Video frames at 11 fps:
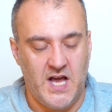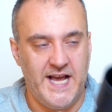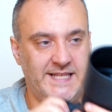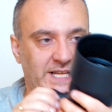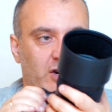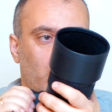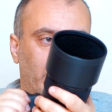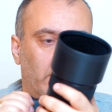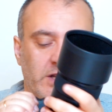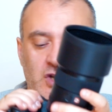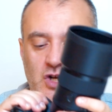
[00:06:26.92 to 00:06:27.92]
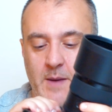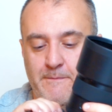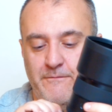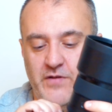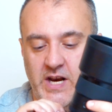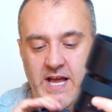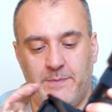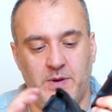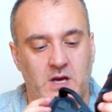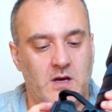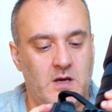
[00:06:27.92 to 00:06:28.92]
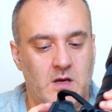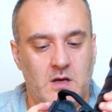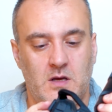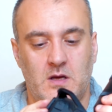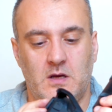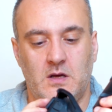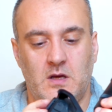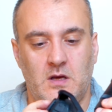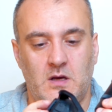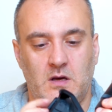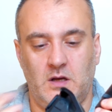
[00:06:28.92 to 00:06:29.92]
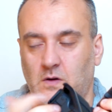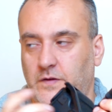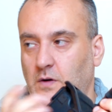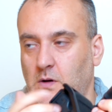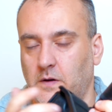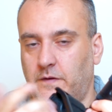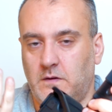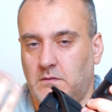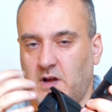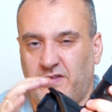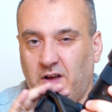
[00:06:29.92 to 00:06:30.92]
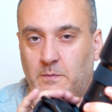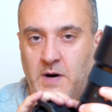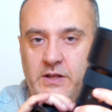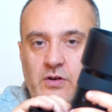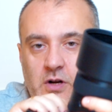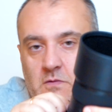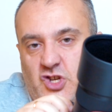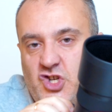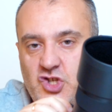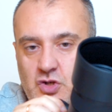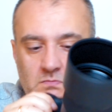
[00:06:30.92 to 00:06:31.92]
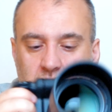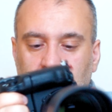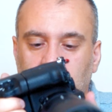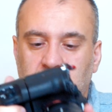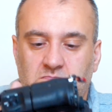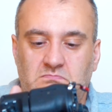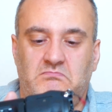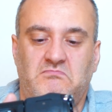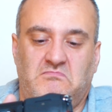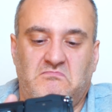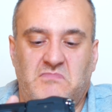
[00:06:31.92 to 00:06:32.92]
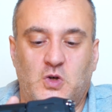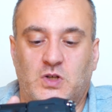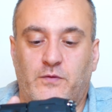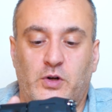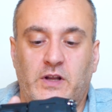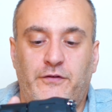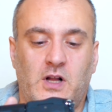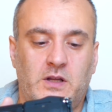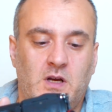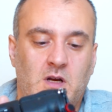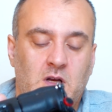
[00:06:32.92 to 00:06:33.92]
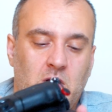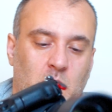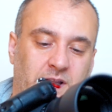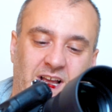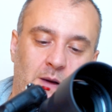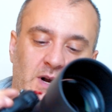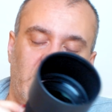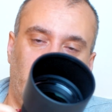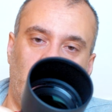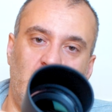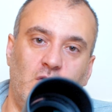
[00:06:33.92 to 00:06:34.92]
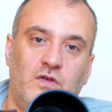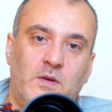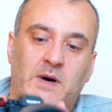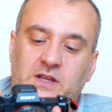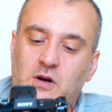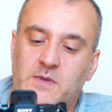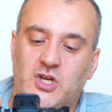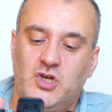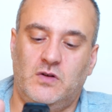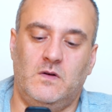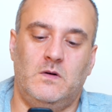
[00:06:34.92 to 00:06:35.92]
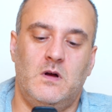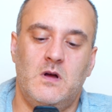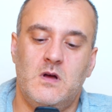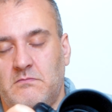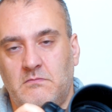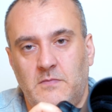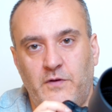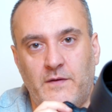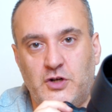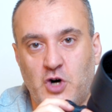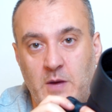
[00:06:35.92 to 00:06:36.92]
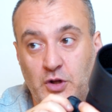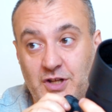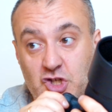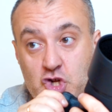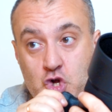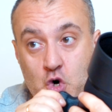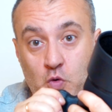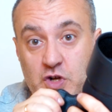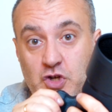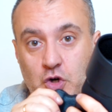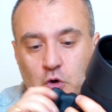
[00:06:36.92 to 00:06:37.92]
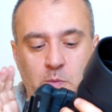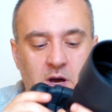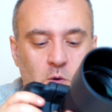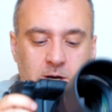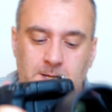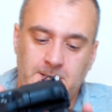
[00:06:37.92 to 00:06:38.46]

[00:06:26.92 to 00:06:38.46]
It's a great addition, I'm very happy. It also holds a second battery, which is useful in the field, but the camera doesn't use the battery much, so if you have a tripod, there's no reason not to buy one.